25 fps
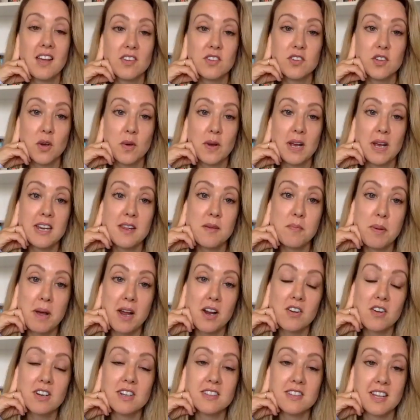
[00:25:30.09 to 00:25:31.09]
So any
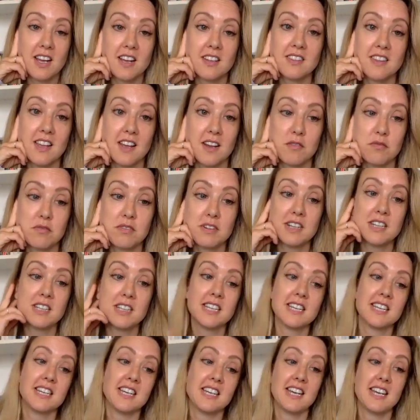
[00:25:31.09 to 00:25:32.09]
parents out there really
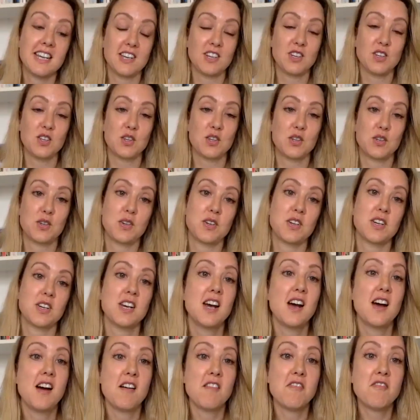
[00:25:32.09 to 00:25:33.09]
need to
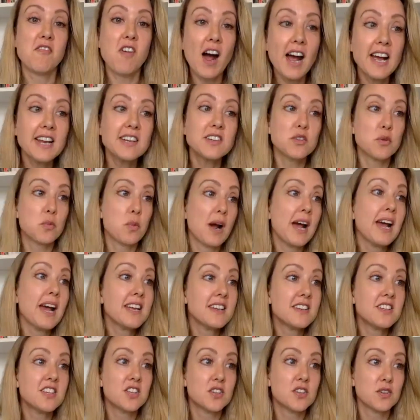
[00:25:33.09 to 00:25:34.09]
find a way
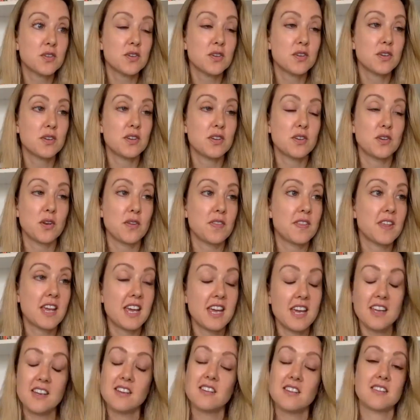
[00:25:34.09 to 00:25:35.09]
to, you know, the
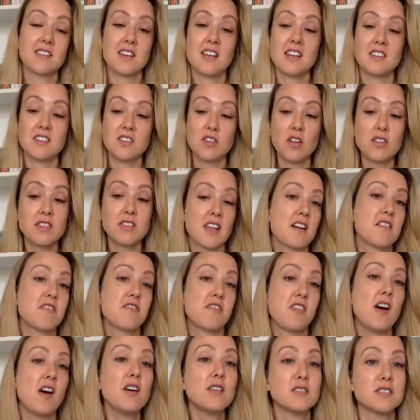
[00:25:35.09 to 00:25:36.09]
kids, it's not their
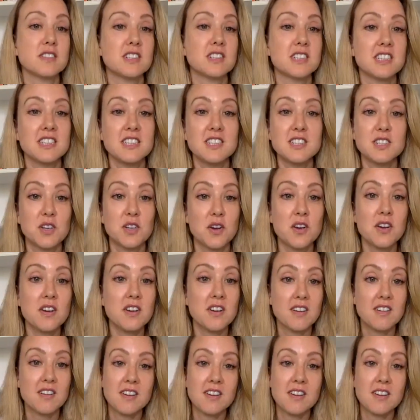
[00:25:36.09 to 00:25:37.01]
fault, you know,